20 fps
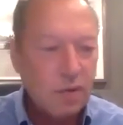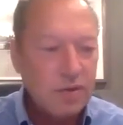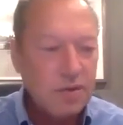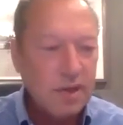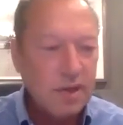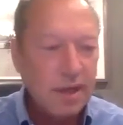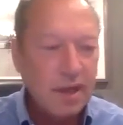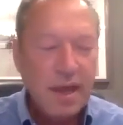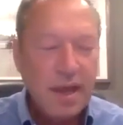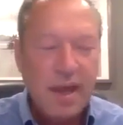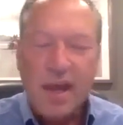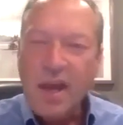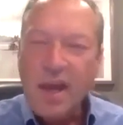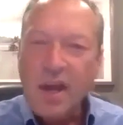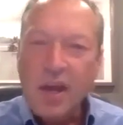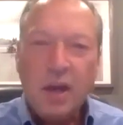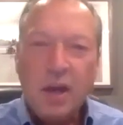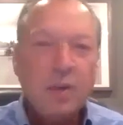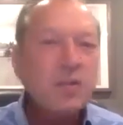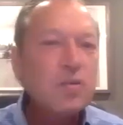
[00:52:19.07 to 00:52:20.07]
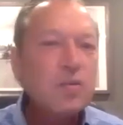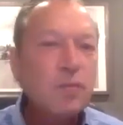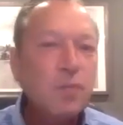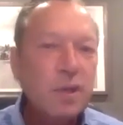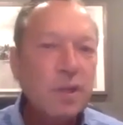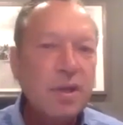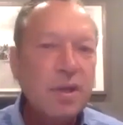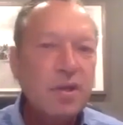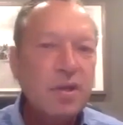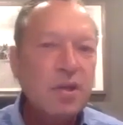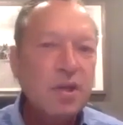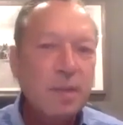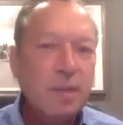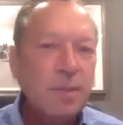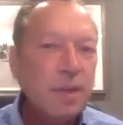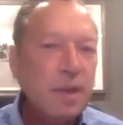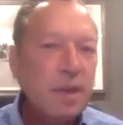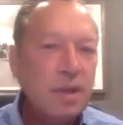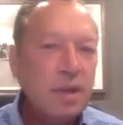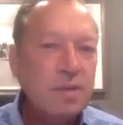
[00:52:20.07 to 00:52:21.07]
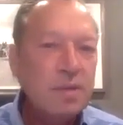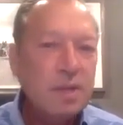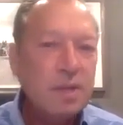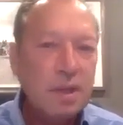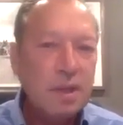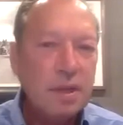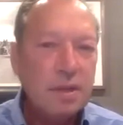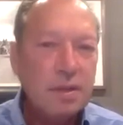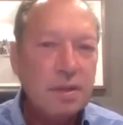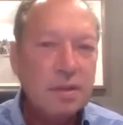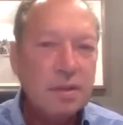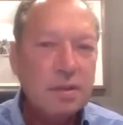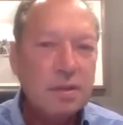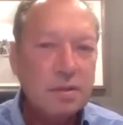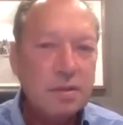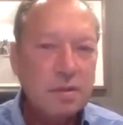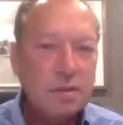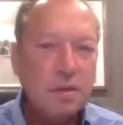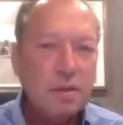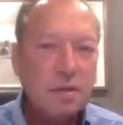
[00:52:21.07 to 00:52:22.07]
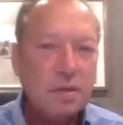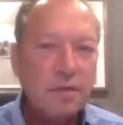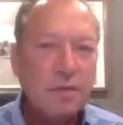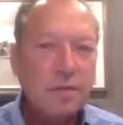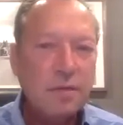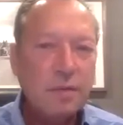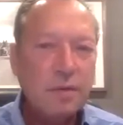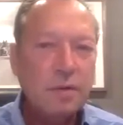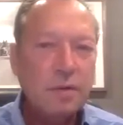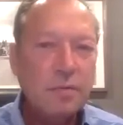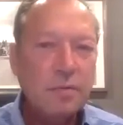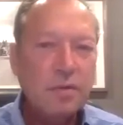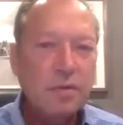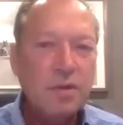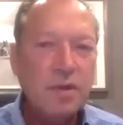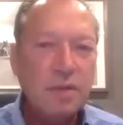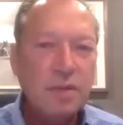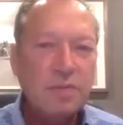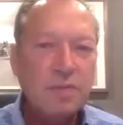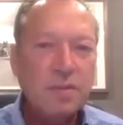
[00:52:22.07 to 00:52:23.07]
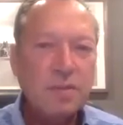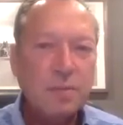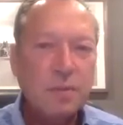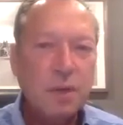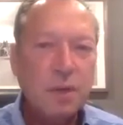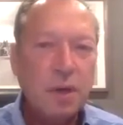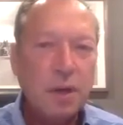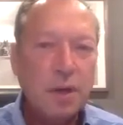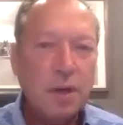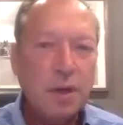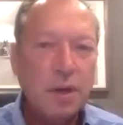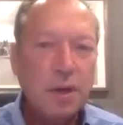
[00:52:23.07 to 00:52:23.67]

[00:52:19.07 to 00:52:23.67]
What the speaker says: It's like, it's really cheap and easy to overthrow regimes abroad.